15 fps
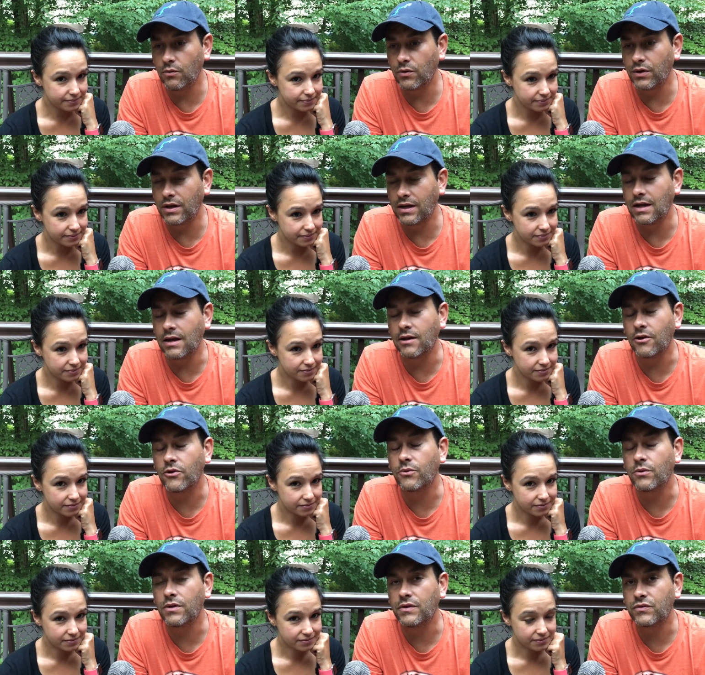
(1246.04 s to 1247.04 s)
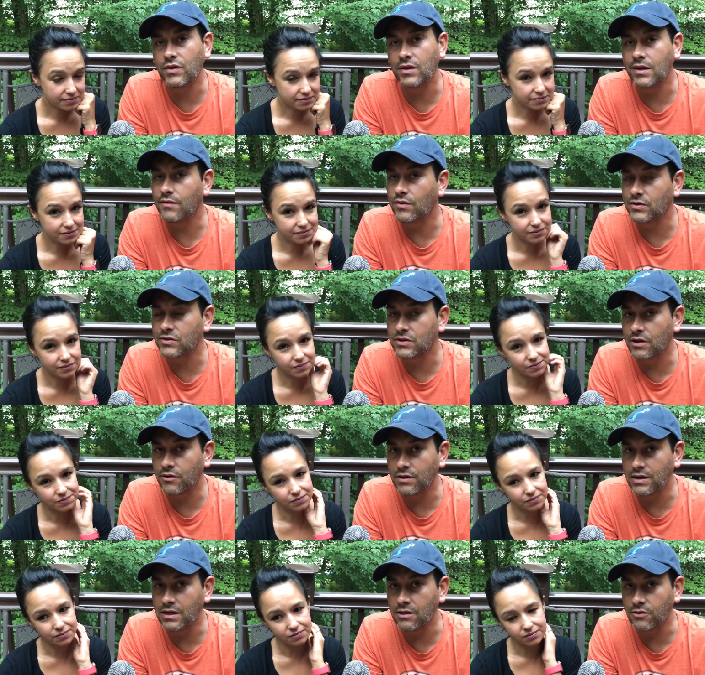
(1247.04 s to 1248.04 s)
Speaker 1: We're going to get another one that's going to give us
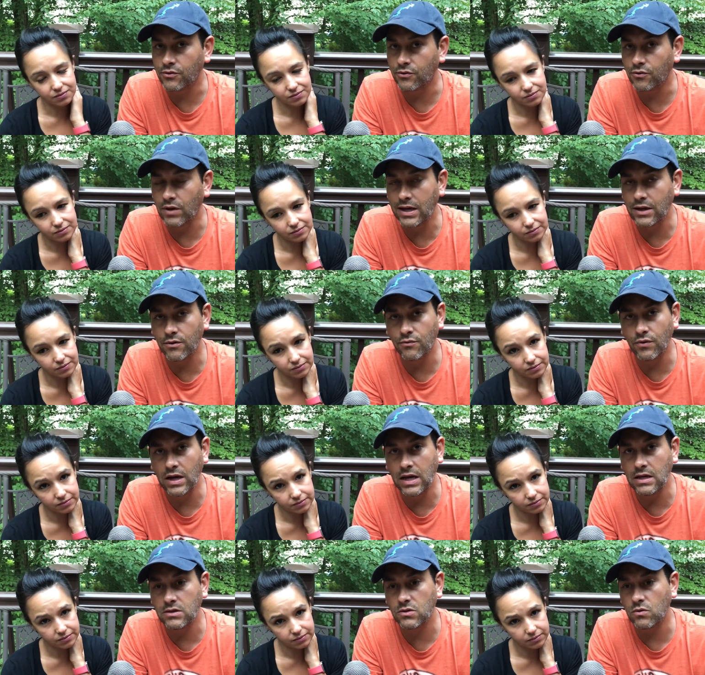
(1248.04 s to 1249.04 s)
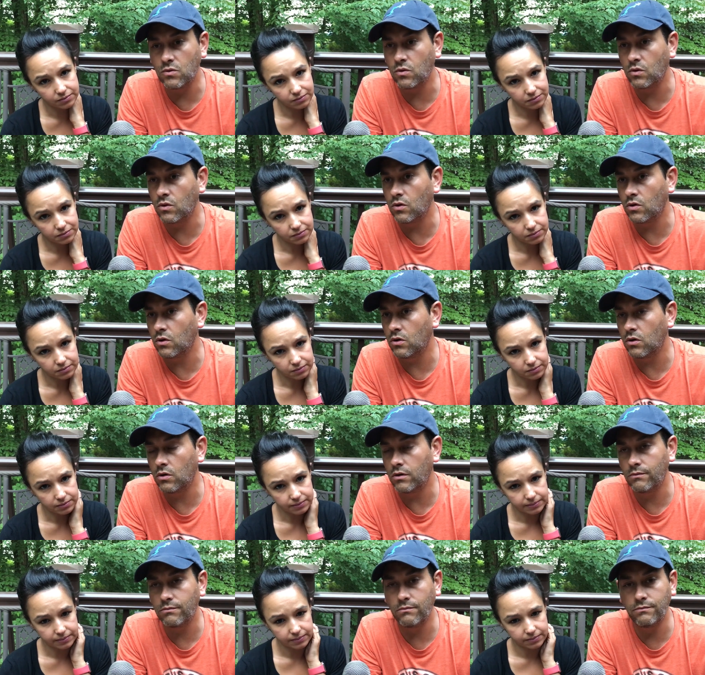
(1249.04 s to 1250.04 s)
another either greater rate
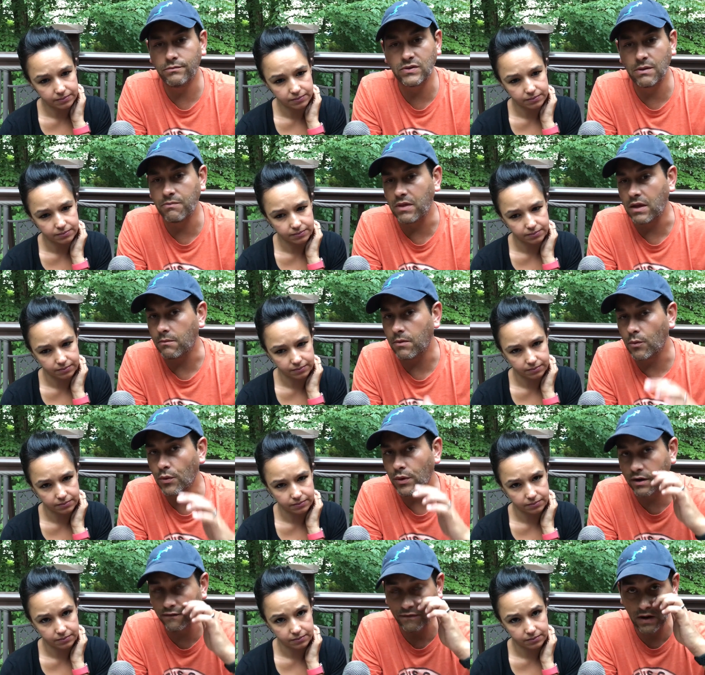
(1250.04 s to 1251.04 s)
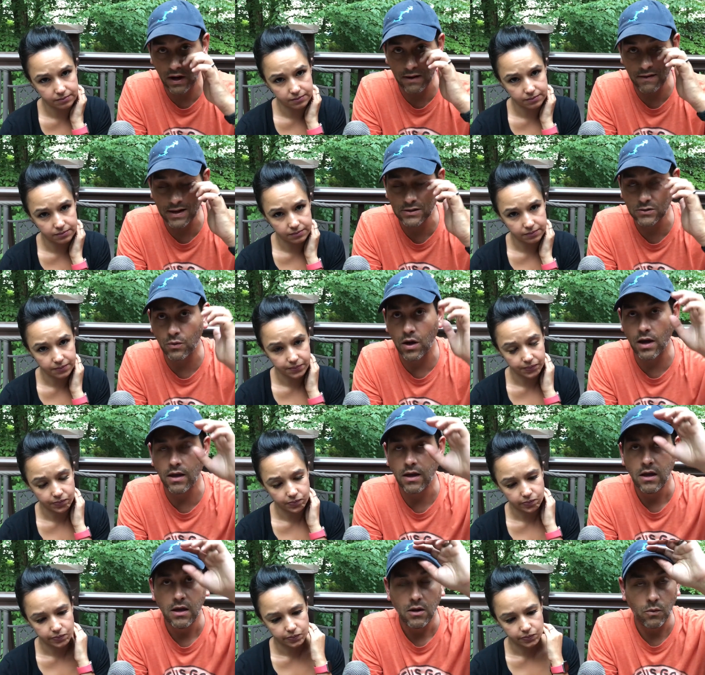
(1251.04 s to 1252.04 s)
or something. But we're going to find, and that's why
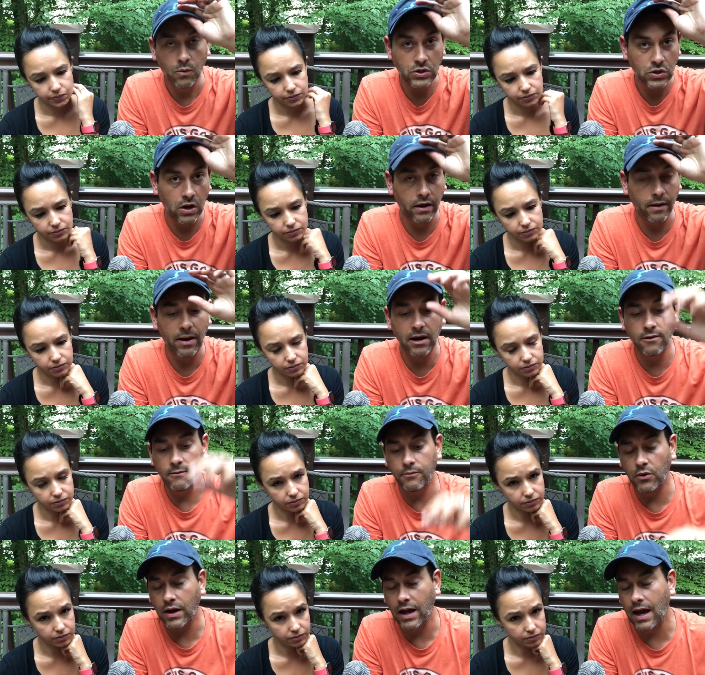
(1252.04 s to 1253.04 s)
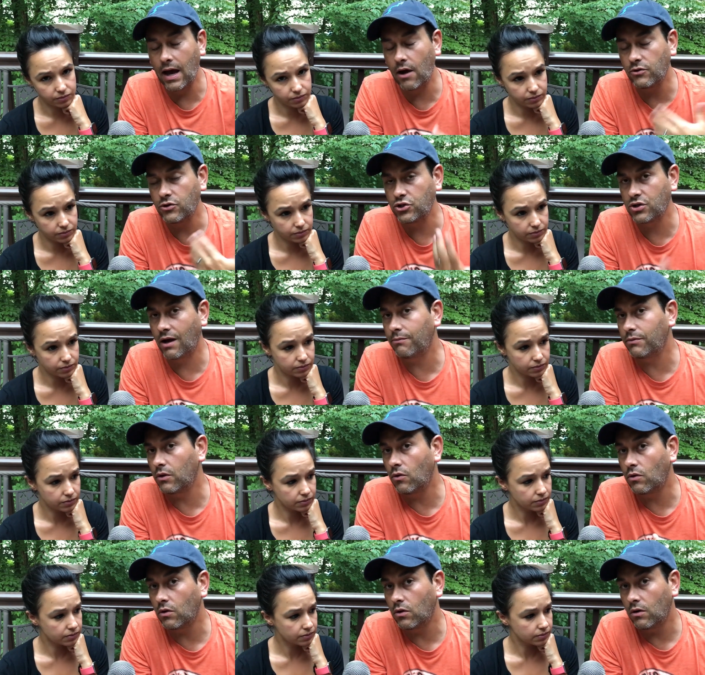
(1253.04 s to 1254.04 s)
we talk about in the book how to shop
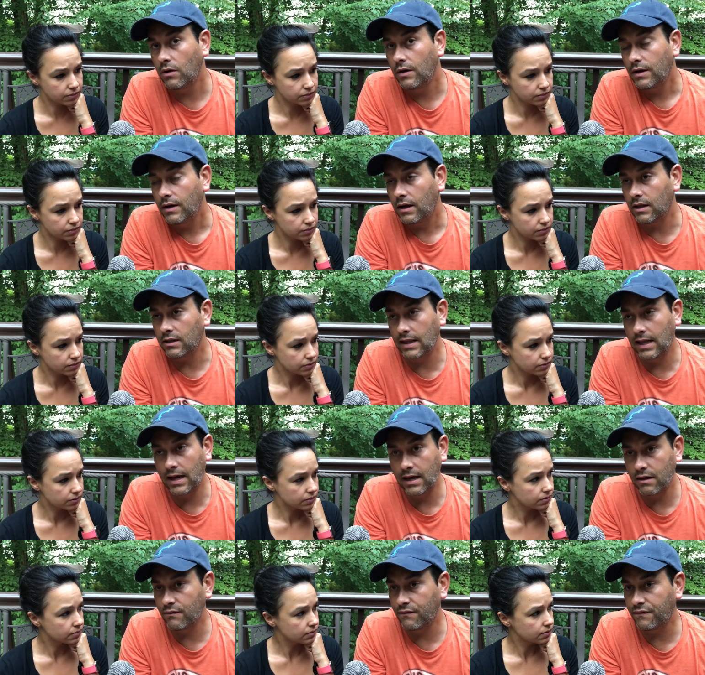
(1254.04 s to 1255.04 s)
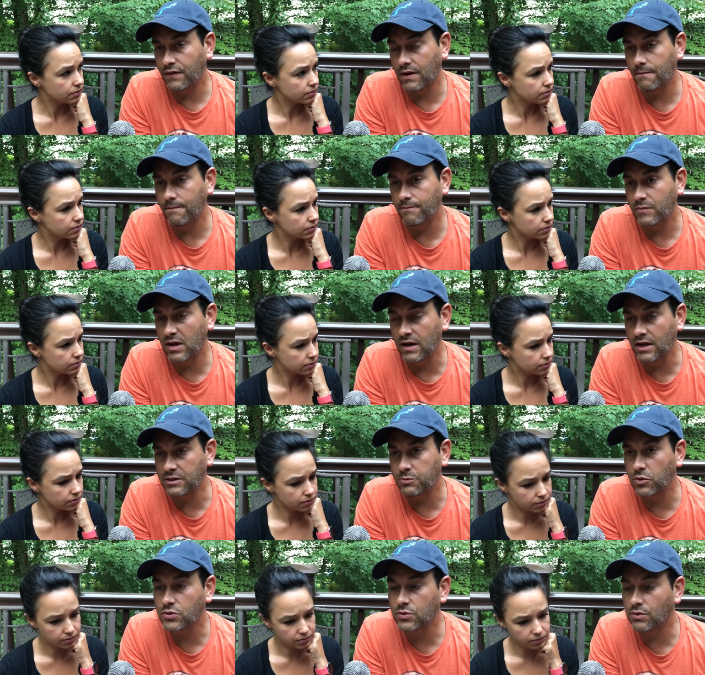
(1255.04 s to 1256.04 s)
local. A lot of, um, I
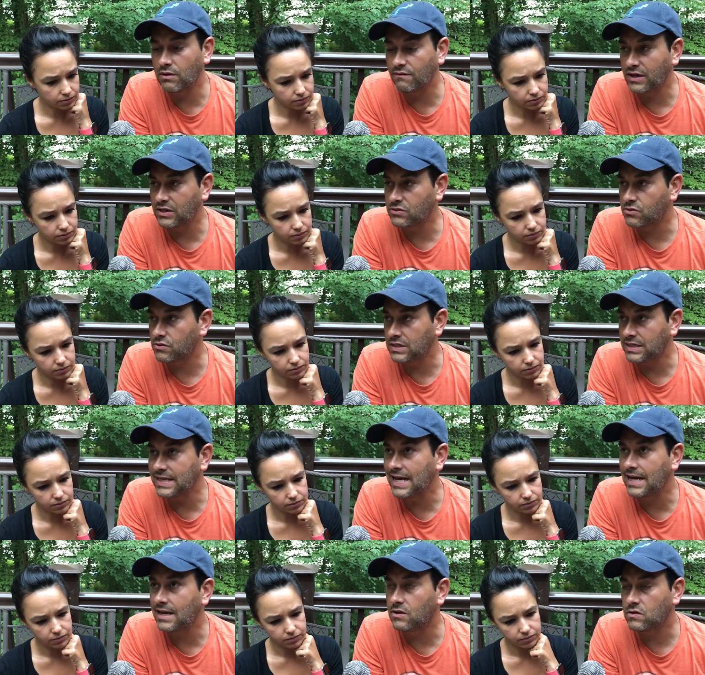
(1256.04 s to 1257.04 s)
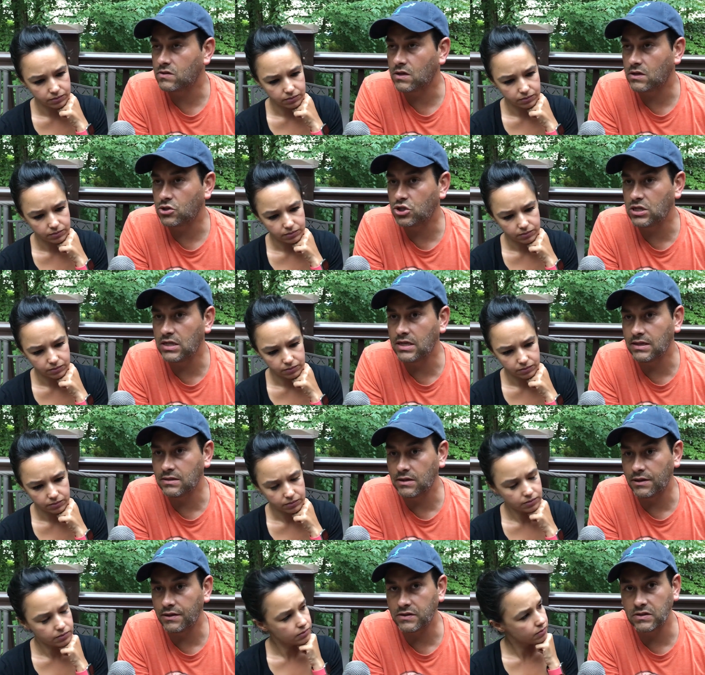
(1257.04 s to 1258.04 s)
spoke to an investor today that said she had
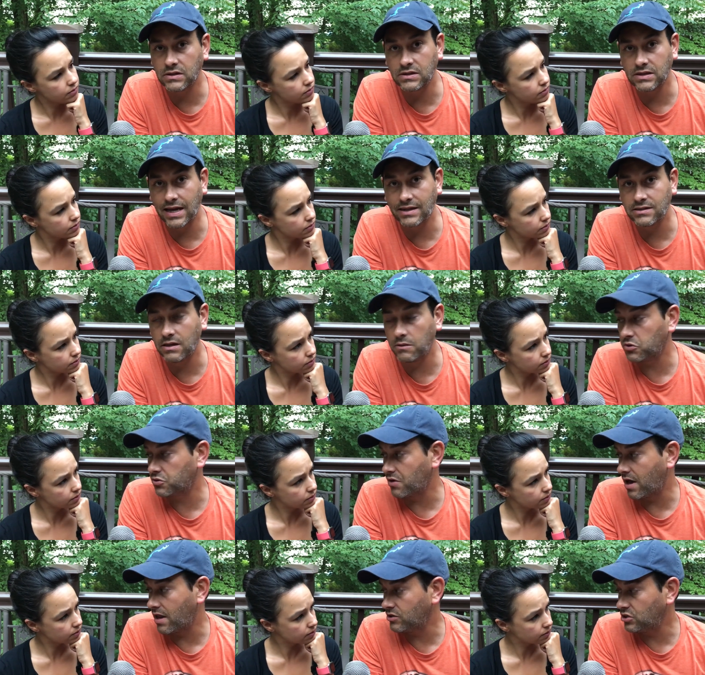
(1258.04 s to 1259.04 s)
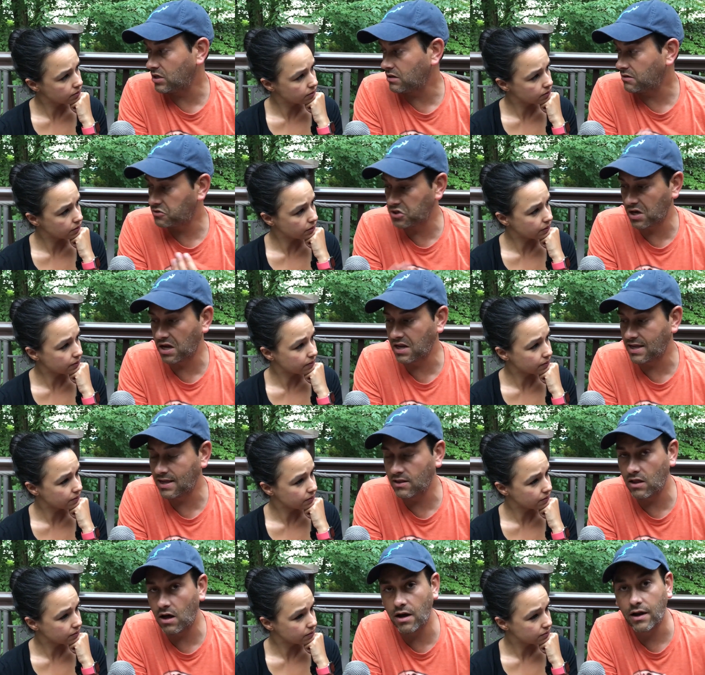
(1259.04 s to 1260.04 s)
done this exact same strategy. She got a
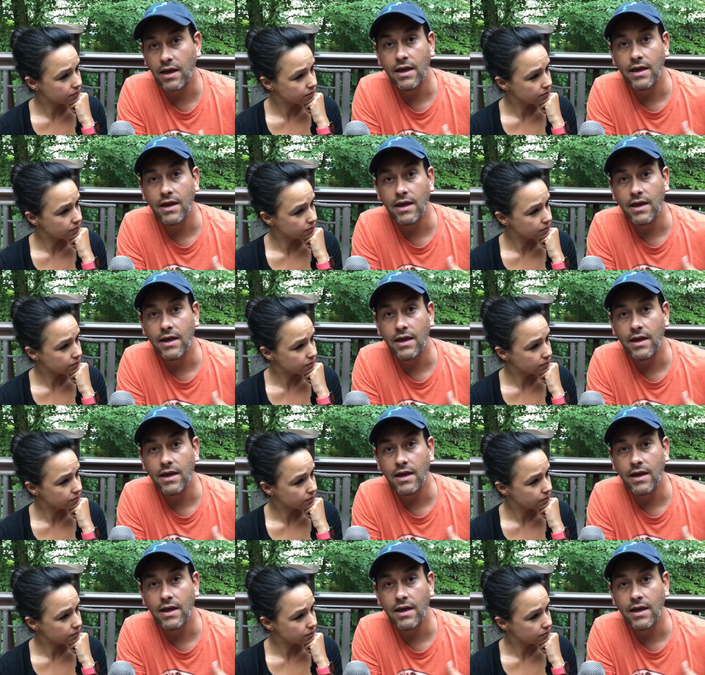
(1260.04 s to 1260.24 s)
HELOC.